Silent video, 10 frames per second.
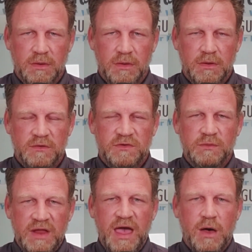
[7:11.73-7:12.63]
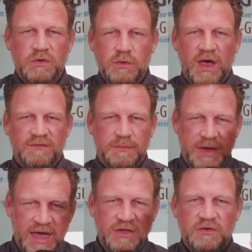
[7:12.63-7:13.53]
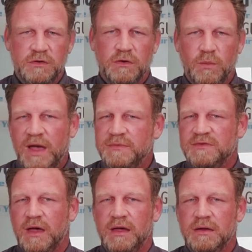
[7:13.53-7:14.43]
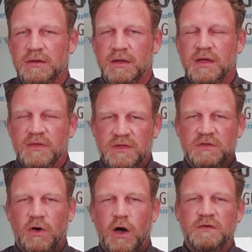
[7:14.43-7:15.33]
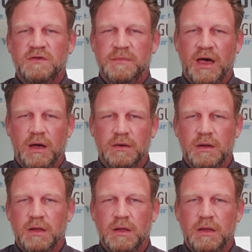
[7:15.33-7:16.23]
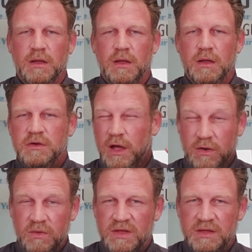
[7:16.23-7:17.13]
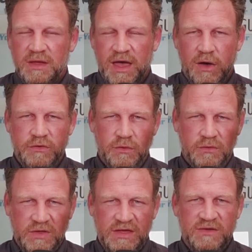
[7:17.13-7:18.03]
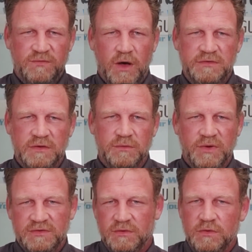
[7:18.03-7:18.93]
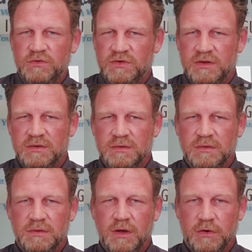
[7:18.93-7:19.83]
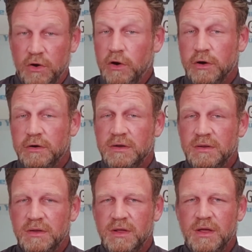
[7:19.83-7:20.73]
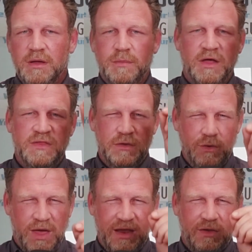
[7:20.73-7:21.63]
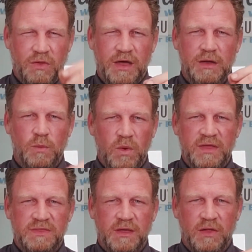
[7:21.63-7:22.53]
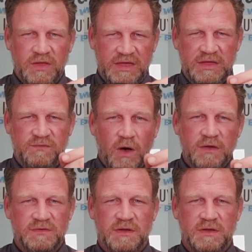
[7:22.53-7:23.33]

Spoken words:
So now you have a page on your website that talks about not only how your leaky faucet resolution occurred, but that you had a client with a leaky faucet.